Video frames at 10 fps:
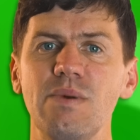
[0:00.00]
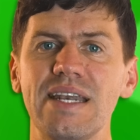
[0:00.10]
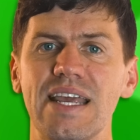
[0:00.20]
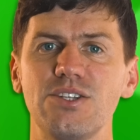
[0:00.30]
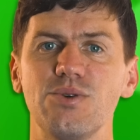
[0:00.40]
may
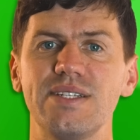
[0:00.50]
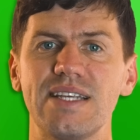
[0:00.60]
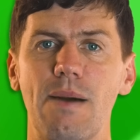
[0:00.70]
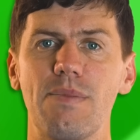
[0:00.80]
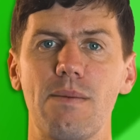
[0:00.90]
need to
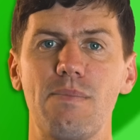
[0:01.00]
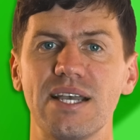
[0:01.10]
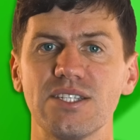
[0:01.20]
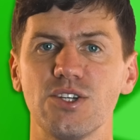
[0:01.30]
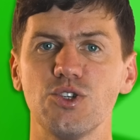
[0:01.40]
adapt their
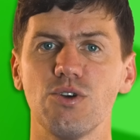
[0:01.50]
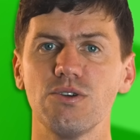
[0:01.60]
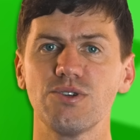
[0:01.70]
pest control